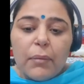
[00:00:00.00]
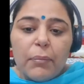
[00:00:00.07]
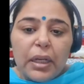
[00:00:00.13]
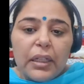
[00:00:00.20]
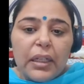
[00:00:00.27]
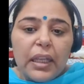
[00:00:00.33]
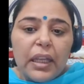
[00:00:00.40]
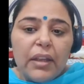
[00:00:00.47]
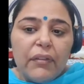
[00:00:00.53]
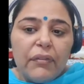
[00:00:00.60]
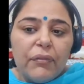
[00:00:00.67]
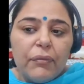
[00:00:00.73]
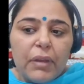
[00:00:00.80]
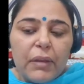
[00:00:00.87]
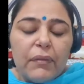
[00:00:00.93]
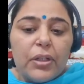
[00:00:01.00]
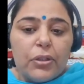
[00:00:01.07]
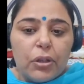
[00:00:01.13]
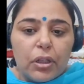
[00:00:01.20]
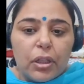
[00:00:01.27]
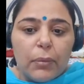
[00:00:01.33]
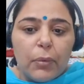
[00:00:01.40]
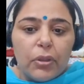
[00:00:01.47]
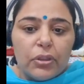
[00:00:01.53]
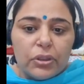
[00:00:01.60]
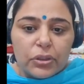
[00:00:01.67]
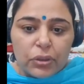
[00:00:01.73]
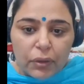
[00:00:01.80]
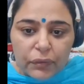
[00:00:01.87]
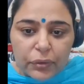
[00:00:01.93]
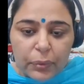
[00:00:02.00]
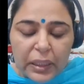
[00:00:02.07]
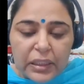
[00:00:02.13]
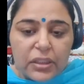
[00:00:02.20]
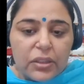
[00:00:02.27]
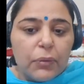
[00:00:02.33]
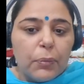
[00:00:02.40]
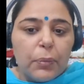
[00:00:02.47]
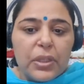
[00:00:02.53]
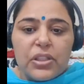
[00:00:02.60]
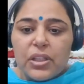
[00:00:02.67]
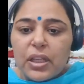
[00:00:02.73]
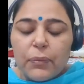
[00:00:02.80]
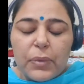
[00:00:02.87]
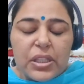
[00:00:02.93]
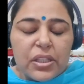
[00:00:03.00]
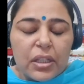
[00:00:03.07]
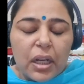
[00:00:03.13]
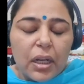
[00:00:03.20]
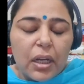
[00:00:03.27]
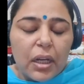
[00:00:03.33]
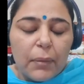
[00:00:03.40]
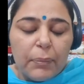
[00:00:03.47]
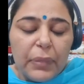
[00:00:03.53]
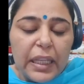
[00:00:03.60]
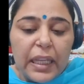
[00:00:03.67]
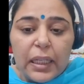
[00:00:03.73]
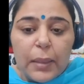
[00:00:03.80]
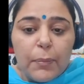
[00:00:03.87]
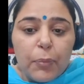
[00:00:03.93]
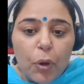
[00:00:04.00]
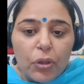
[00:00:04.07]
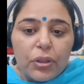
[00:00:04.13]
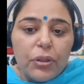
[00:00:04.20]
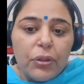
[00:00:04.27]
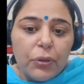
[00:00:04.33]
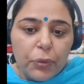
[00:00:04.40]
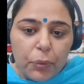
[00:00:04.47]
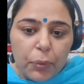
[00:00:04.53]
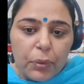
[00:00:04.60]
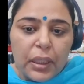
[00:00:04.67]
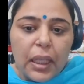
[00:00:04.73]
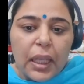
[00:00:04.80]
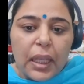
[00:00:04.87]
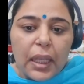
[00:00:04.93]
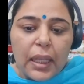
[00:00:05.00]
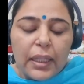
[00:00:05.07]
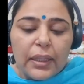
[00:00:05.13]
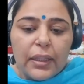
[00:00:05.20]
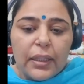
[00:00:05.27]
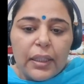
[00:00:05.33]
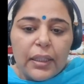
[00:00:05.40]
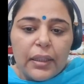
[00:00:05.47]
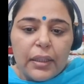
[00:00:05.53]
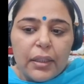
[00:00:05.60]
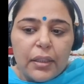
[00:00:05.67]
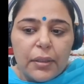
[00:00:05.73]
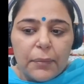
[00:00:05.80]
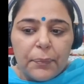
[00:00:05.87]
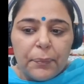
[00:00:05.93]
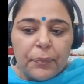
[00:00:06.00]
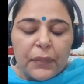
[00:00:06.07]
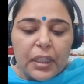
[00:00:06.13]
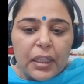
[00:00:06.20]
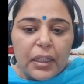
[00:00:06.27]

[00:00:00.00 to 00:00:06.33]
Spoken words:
But if we will talk about soft skills, which play an important role in the